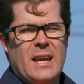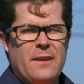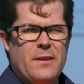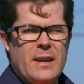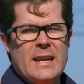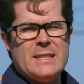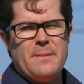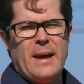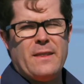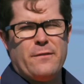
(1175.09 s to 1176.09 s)
If you need to
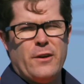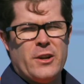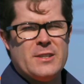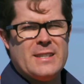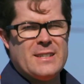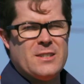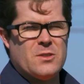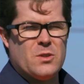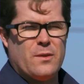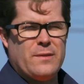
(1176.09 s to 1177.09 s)
mount the
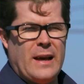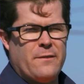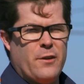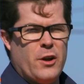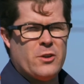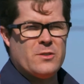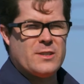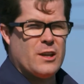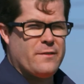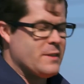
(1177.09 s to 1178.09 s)
PhotoSentinel to a flat vertical
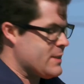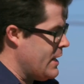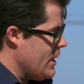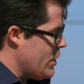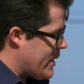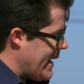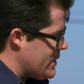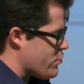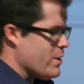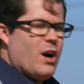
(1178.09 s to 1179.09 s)
surface, you
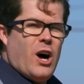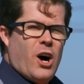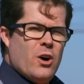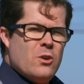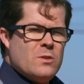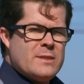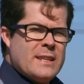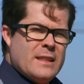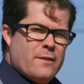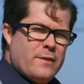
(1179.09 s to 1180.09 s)
can drill holes
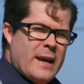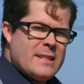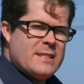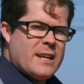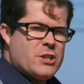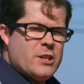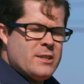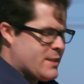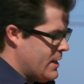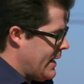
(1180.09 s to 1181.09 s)
in the flat
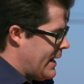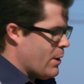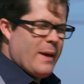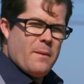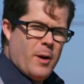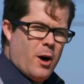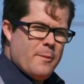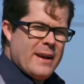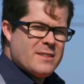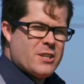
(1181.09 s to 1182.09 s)
sections where the pole
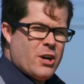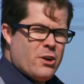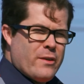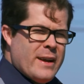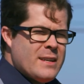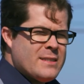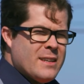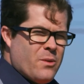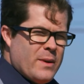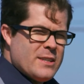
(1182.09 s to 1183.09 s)
mounts go around
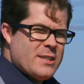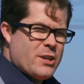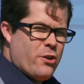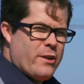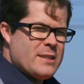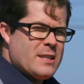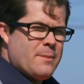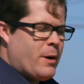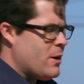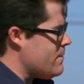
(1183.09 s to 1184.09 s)
when you're securing it to the
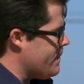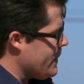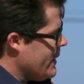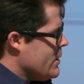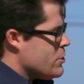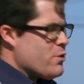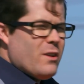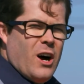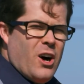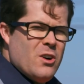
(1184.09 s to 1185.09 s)
pole.
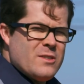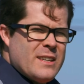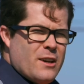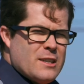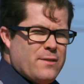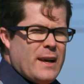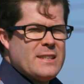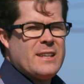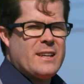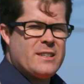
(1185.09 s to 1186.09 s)
Drill holes in those
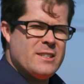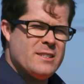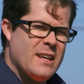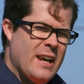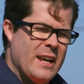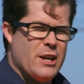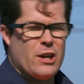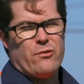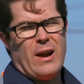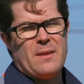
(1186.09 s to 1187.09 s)
flat sections and you
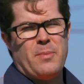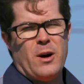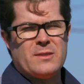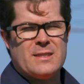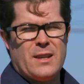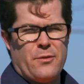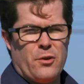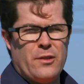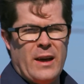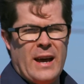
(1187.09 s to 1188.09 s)
can run bolts
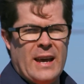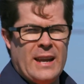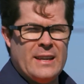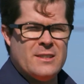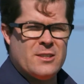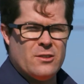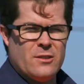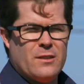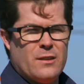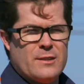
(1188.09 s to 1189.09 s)
through that and
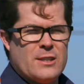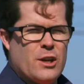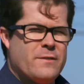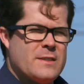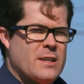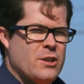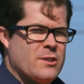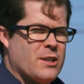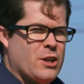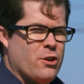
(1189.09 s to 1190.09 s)
into the surface that you're
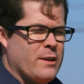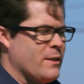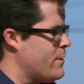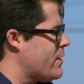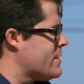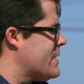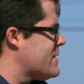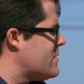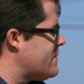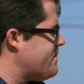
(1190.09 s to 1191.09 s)
securing the
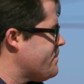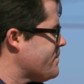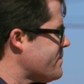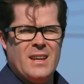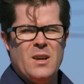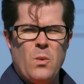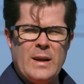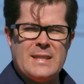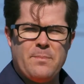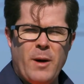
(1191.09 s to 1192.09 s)
PhotoSentinel.
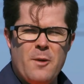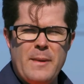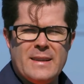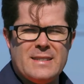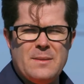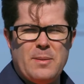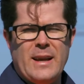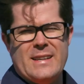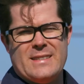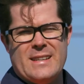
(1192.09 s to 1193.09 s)
Once the pole mount's in
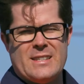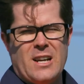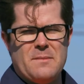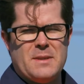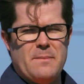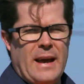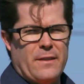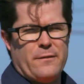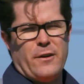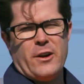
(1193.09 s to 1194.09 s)
place, it's time to
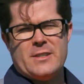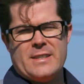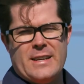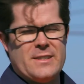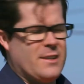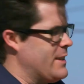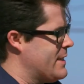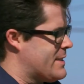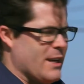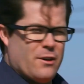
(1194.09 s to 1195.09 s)
mount the PhotoSentinel
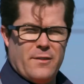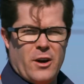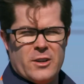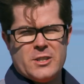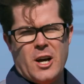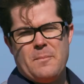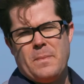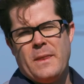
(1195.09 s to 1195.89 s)
itself on top.